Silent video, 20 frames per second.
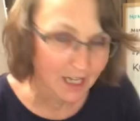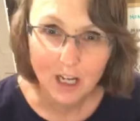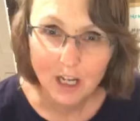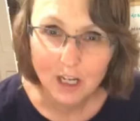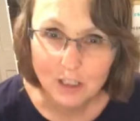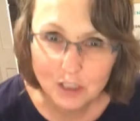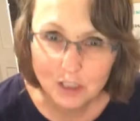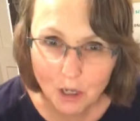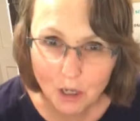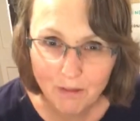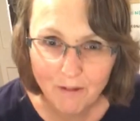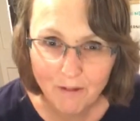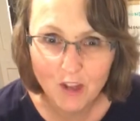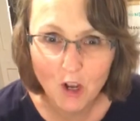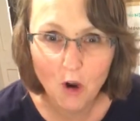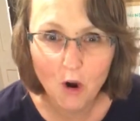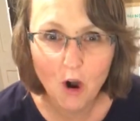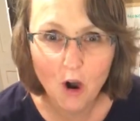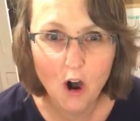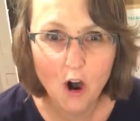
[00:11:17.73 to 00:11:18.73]
a tiny
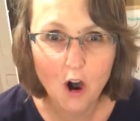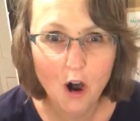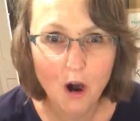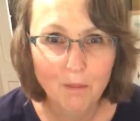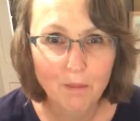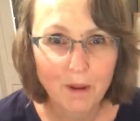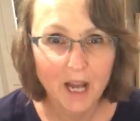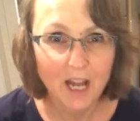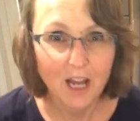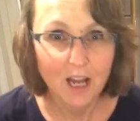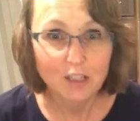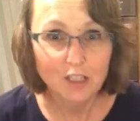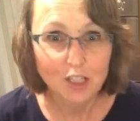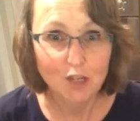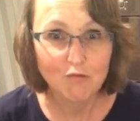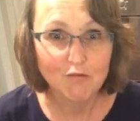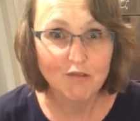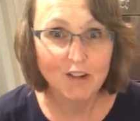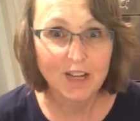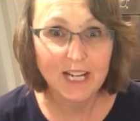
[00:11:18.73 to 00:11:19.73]
bit of marble paste. You saw
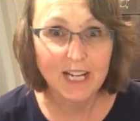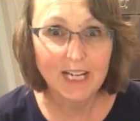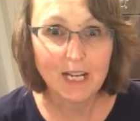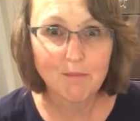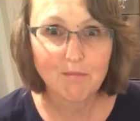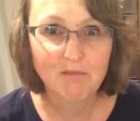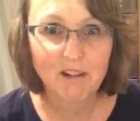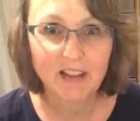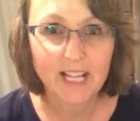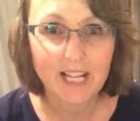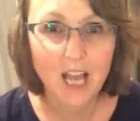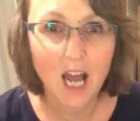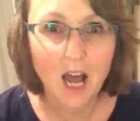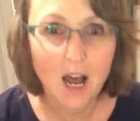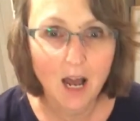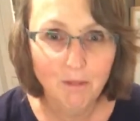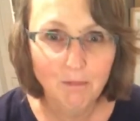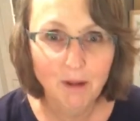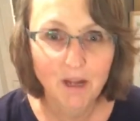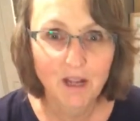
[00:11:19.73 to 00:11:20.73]
I didn't put much
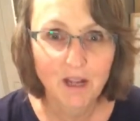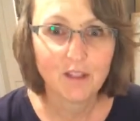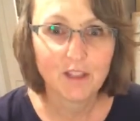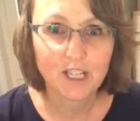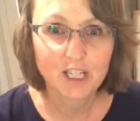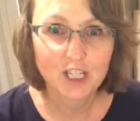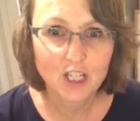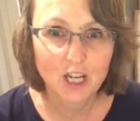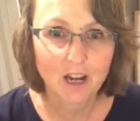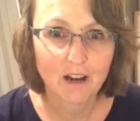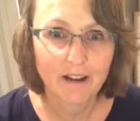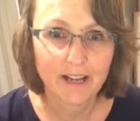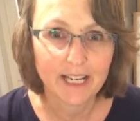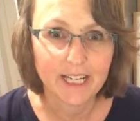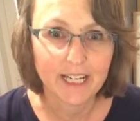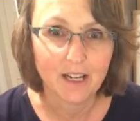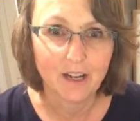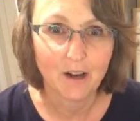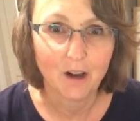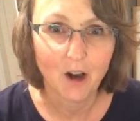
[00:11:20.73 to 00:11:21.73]
on. And the
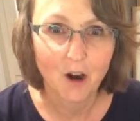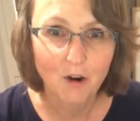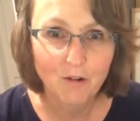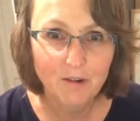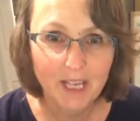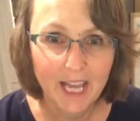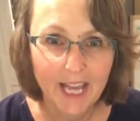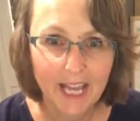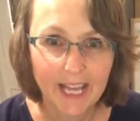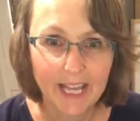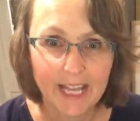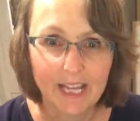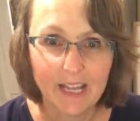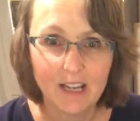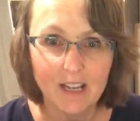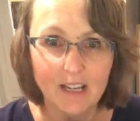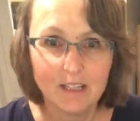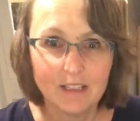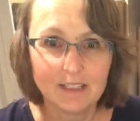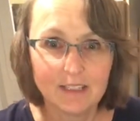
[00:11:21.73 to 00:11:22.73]
duo cloth is
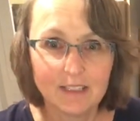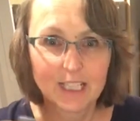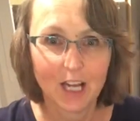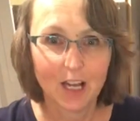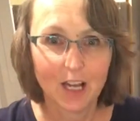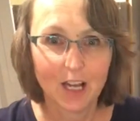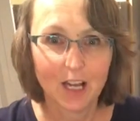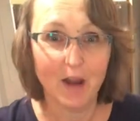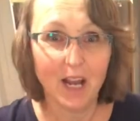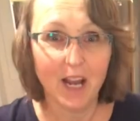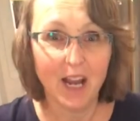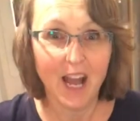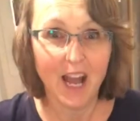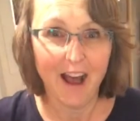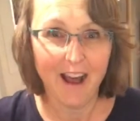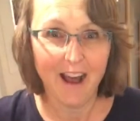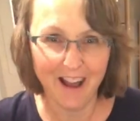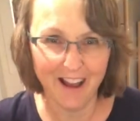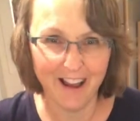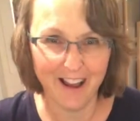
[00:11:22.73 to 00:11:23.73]
just going to lift up
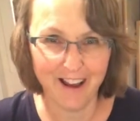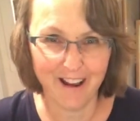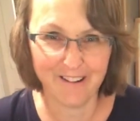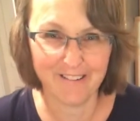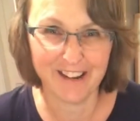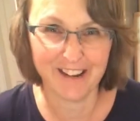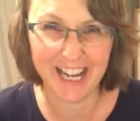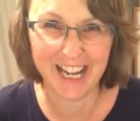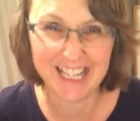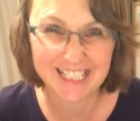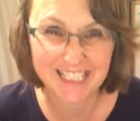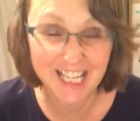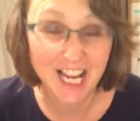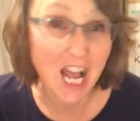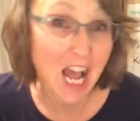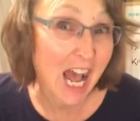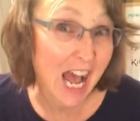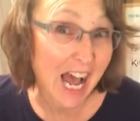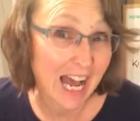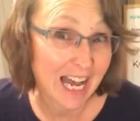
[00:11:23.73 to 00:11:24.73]
really gently, so it's
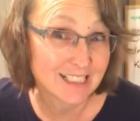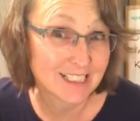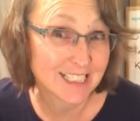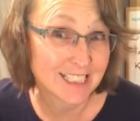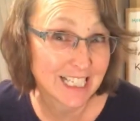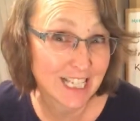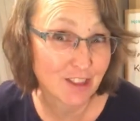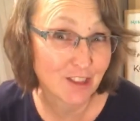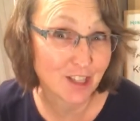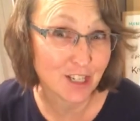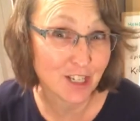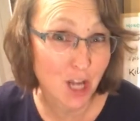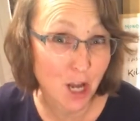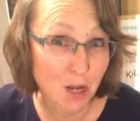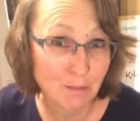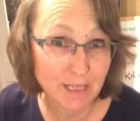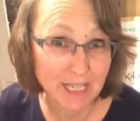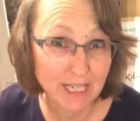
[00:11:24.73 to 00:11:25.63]
not going to damage the